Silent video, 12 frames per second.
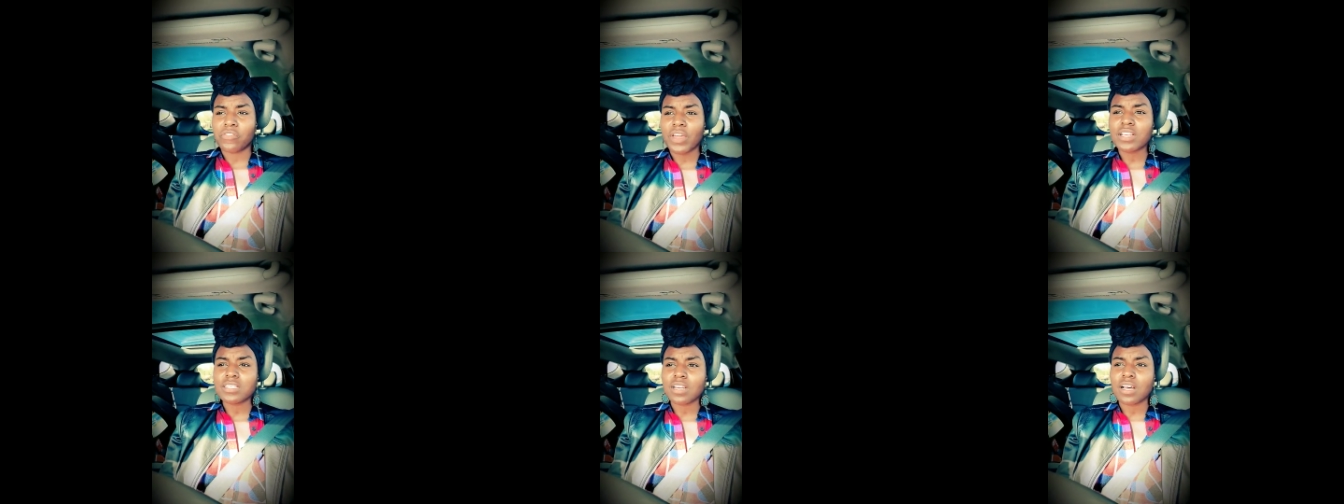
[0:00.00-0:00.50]

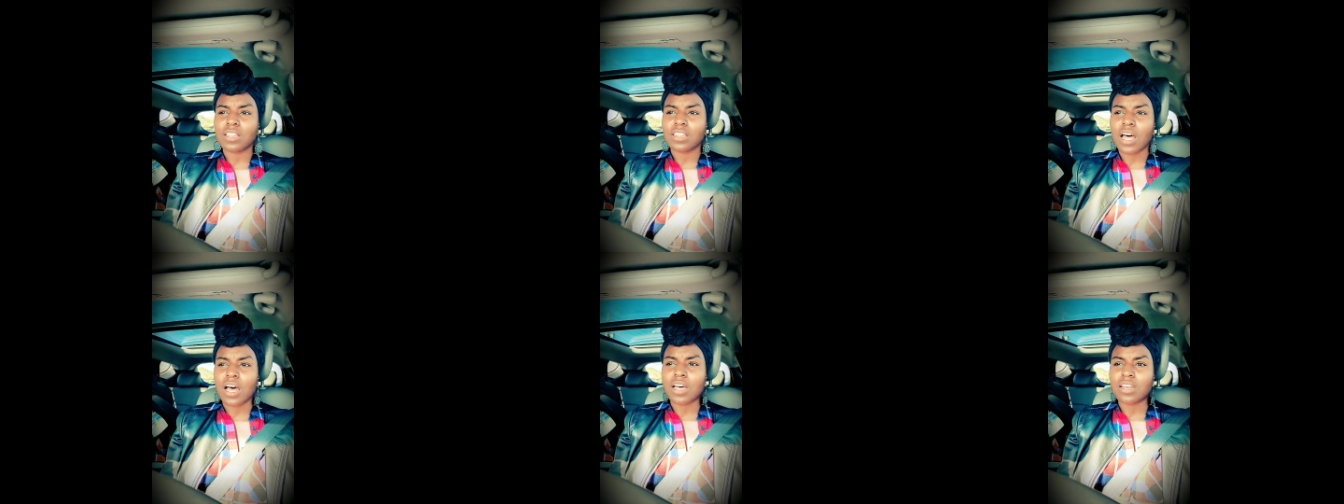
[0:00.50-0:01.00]
facing a
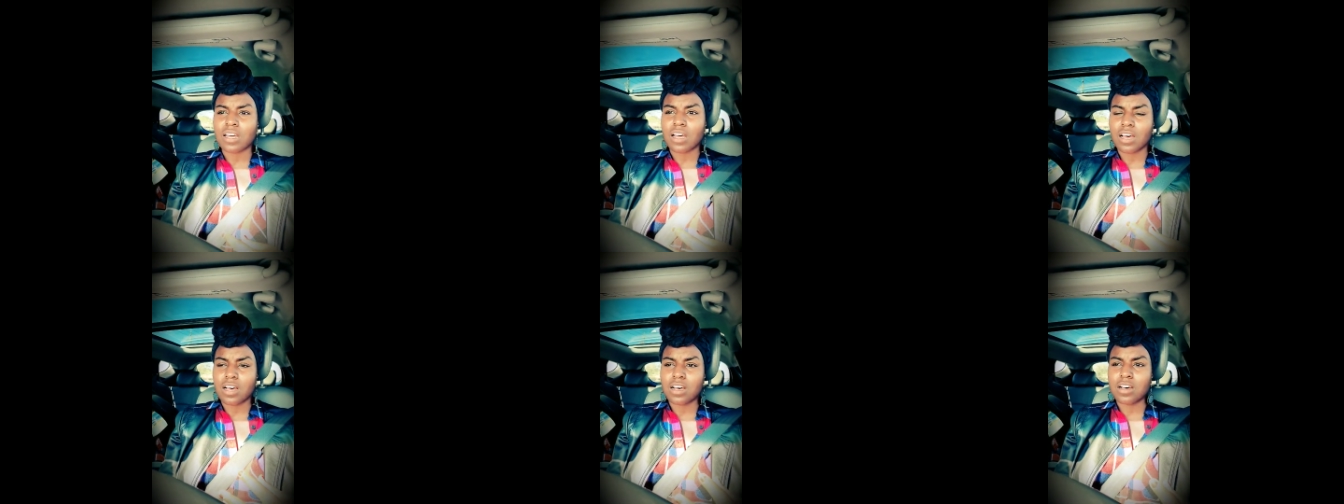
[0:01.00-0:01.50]
lot
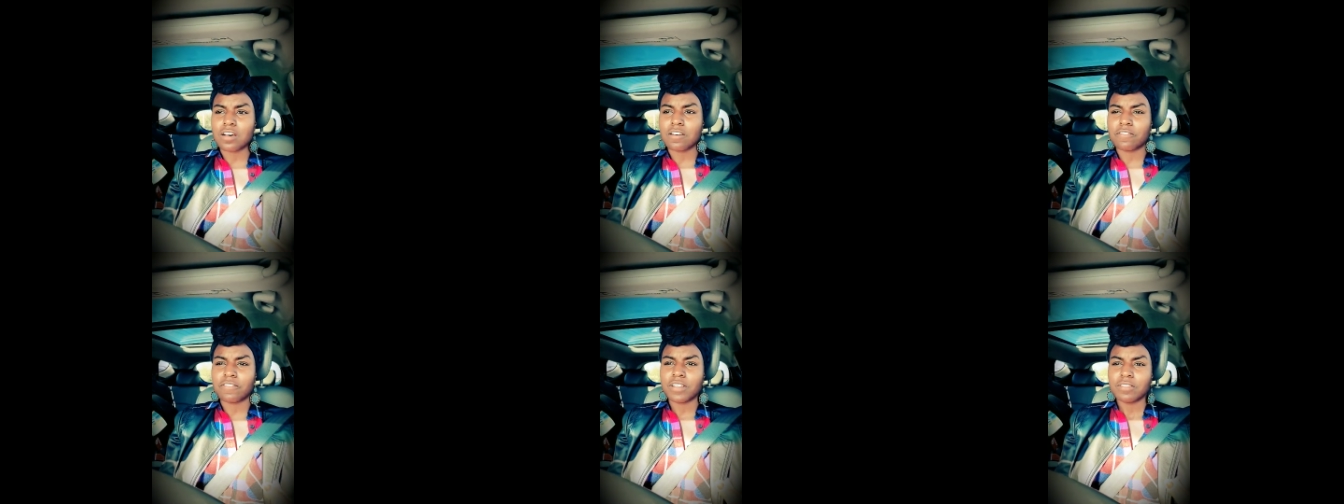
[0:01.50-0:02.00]
of,